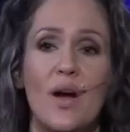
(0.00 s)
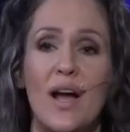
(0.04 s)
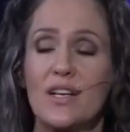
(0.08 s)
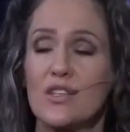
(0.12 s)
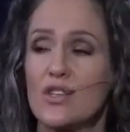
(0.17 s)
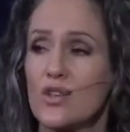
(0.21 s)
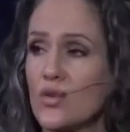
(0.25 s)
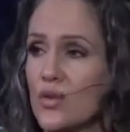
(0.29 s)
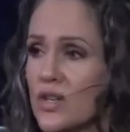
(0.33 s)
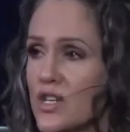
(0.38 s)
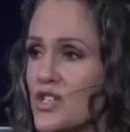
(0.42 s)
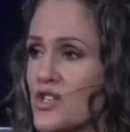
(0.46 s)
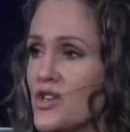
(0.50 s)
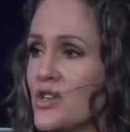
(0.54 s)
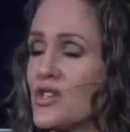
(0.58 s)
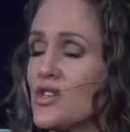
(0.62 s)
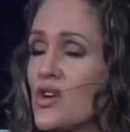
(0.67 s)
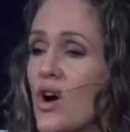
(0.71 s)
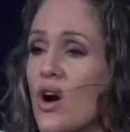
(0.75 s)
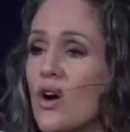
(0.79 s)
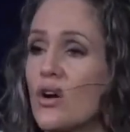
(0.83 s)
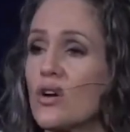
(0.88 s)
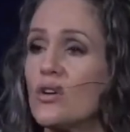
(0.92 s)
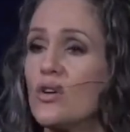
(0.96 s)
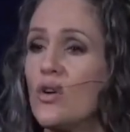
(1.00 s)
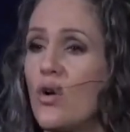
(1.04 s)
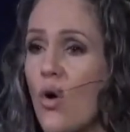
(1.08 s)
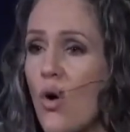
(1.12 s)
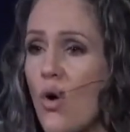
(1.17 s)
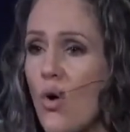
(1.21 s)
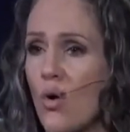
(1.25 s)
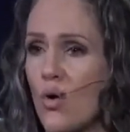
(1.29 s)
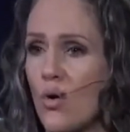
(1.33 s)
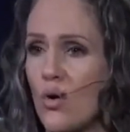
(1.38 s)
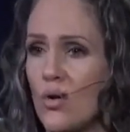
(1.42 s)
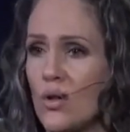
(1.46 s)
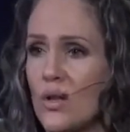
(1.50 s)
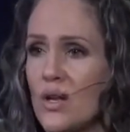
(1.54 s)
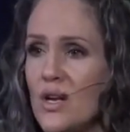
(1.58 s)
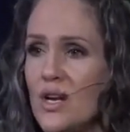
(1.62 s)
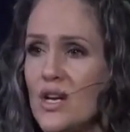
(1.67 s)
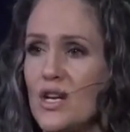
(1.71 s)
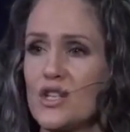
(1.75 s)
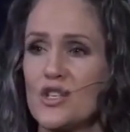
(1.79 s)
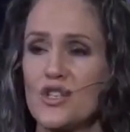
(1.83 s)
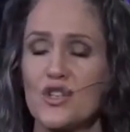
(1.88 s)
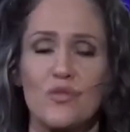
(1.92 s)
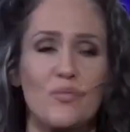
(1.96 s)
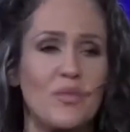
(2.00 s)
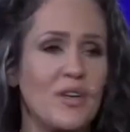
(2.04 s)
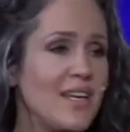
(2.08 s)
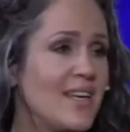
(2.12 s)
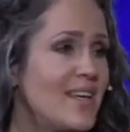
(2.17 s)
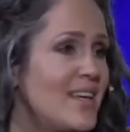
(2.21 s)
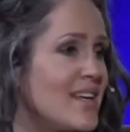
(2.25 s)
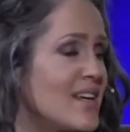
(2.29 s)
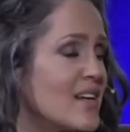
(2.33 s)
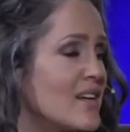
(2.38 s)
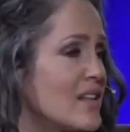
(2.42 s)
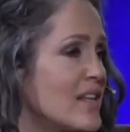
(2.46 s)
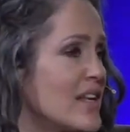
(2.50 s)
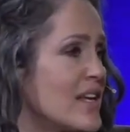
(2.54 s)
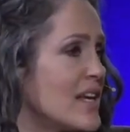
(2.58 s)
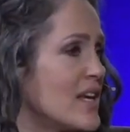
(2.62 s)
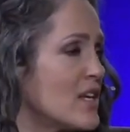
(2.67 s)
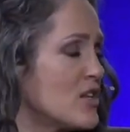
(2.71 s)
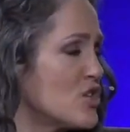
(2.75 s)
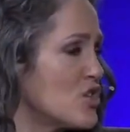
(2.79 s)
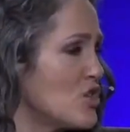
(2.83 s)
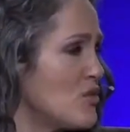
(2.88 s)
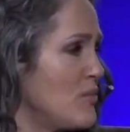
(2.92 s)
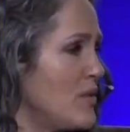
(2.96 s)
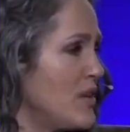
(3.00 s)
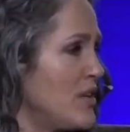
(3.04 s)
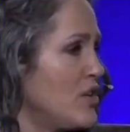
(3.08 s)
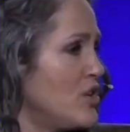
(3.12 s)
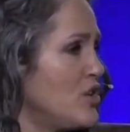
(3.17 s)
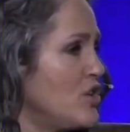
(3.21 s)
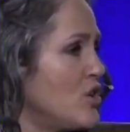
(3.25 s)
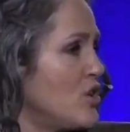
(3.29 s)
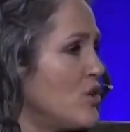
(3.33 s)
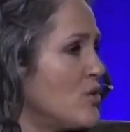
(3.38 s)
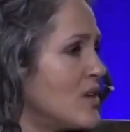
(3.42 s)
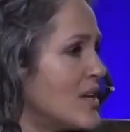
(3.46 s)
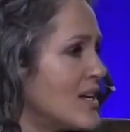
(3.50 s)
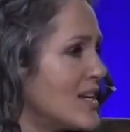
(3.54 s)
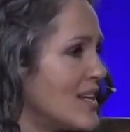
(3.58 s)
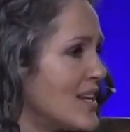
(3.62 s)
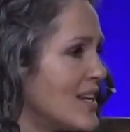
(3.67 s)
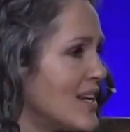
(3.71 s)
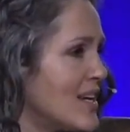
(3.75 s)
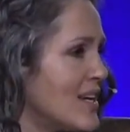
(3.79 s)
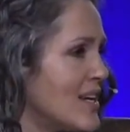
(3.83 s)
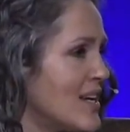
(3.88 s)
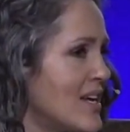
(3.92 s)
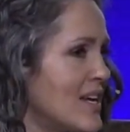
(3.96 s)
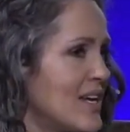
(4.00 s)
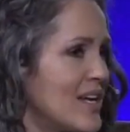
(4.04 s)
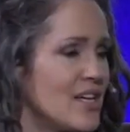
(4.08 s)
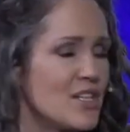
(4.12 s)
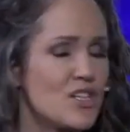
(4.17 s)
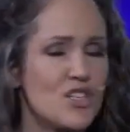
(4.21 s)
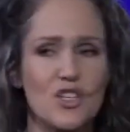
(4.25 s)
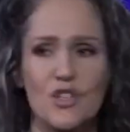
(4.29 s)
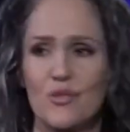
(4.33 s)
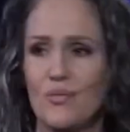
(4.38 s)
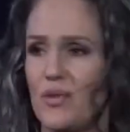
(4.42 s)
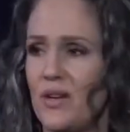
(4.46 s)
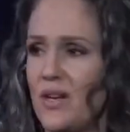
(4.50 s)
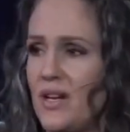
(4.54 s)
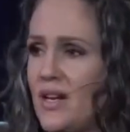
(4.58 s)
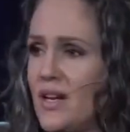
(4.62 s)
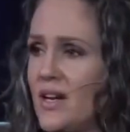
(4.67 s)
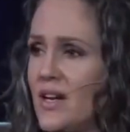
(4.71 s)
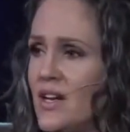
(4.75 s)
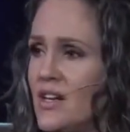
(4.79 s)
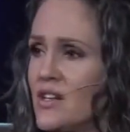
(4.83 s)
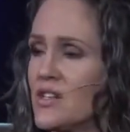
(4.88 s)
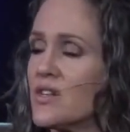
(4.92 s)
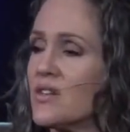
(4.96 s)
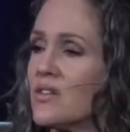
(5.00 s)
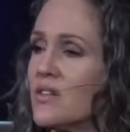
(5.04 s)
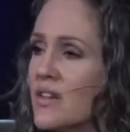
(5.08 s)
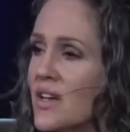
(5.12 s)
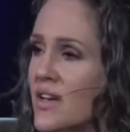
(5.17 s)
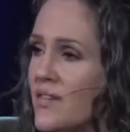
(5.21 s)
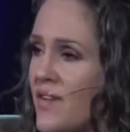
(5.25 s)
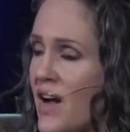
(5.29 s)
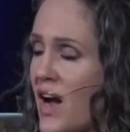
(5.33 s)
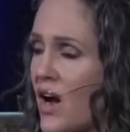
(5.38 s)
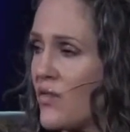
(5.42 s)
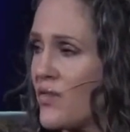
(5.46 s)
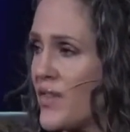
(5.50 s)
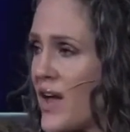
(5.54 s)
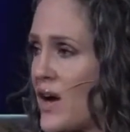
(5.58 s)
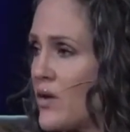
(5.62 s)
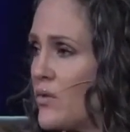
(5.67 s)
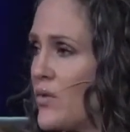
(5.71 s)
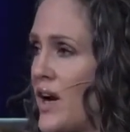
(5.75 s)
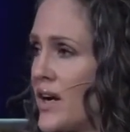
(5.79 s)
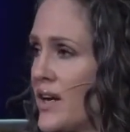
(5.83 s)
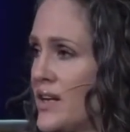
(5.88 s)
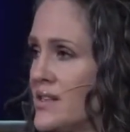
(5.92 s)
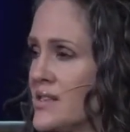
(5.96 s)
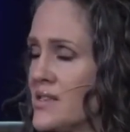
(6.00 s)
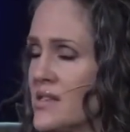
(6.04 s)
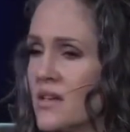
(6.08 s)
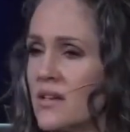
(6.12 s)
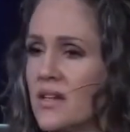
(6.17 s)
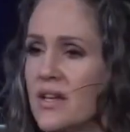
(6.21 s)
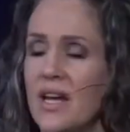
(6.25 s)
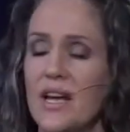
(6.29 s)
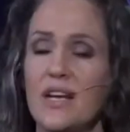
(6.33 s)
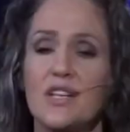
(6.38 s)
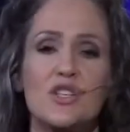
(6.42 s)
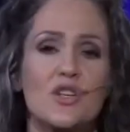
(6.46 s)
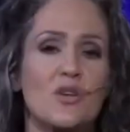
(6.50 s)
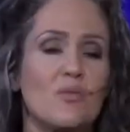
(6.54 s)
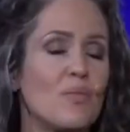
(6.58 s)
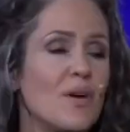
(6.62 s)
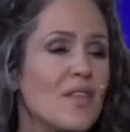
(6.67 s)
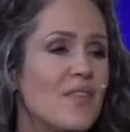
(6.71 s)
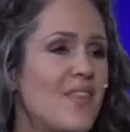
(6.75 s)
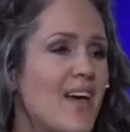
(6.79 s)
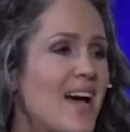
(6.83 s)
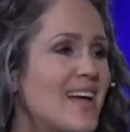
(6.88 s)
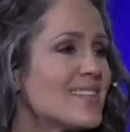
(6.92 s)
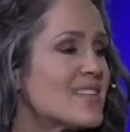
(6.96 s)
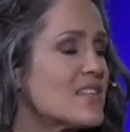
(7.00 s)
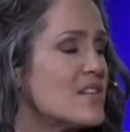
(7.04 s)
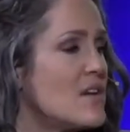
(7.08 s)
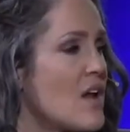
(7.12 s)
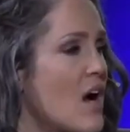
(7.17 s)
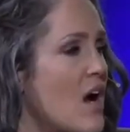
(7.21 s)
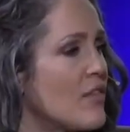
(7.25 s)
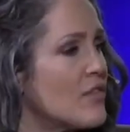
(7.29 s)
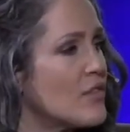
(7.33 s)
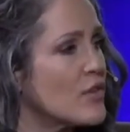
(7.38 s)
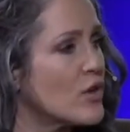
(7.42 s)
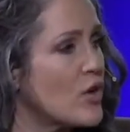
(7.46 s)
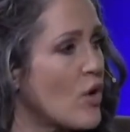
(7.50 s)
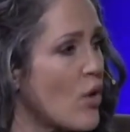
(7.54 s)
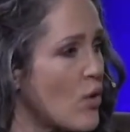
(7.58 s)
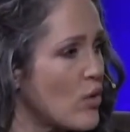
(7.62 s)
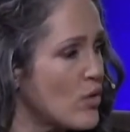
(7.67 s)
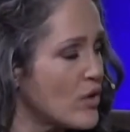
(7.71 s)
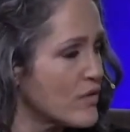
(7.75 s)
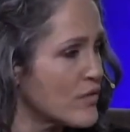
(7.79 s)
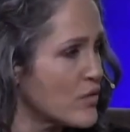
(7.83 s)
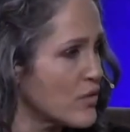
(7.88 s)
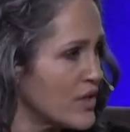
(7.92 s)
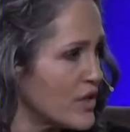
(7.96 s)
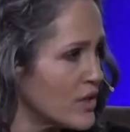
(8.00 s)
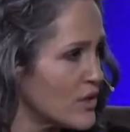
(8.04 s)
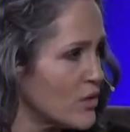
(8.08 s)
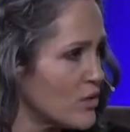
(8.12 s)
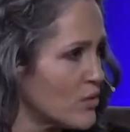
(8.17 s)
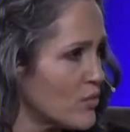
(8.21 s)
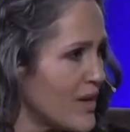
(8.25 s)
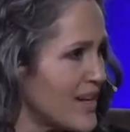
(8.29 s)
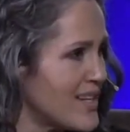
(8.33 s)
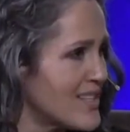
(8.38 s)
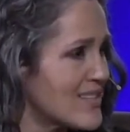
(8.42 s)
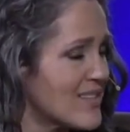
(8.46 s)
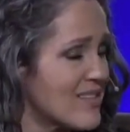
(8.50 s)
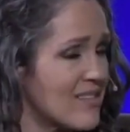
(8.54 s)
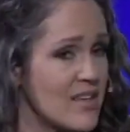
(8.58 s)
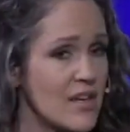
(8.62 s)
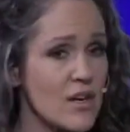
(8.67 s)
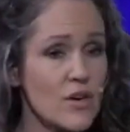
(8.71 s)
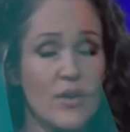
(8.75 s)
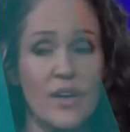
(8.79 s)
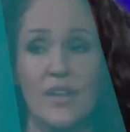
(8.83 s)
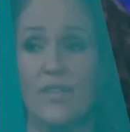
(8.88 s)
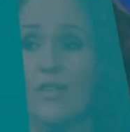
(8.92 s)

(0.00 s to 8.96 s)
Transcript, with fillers: As Christians, our goal should be healing, it should be unity, it should be to live out that reconciliation, but that's not the goal of critical race theory.